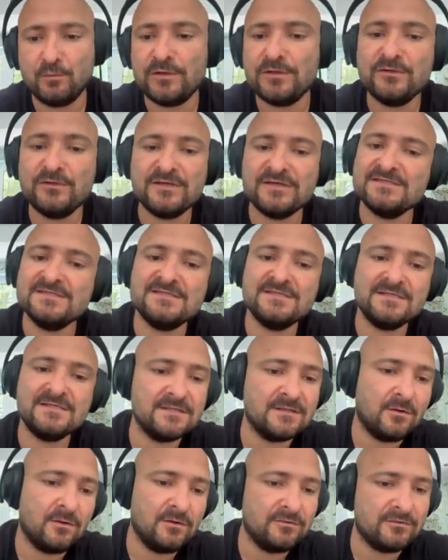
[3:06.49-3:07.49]
where you can
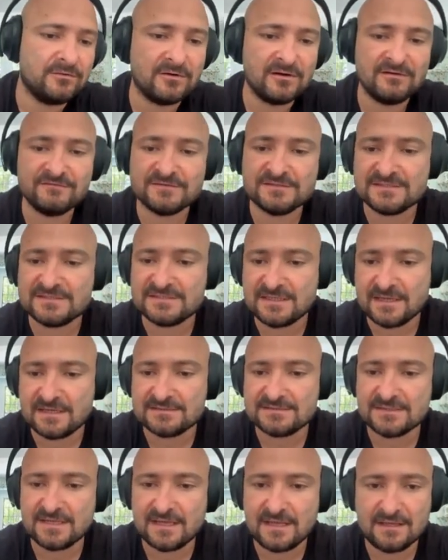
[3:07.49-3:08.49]
see all the relevant
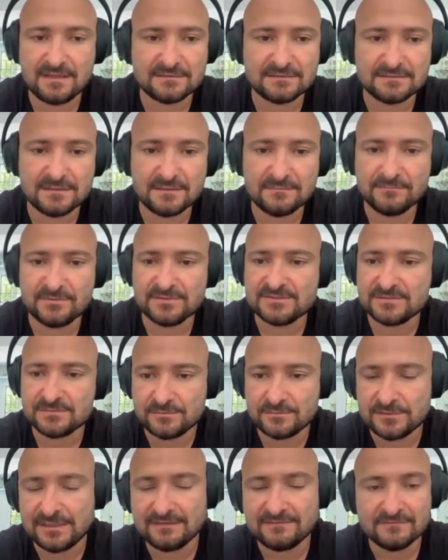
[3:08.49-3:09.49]
stats and numbers
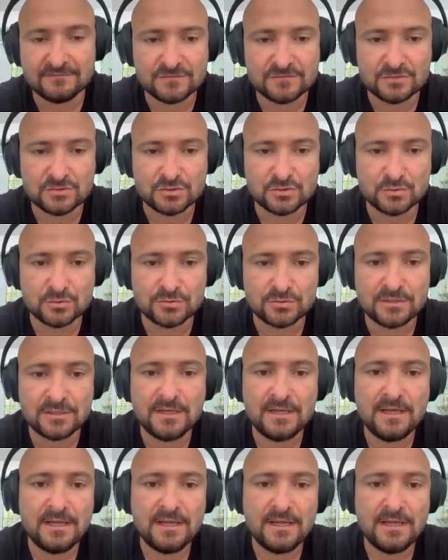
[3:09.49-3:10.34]
related to your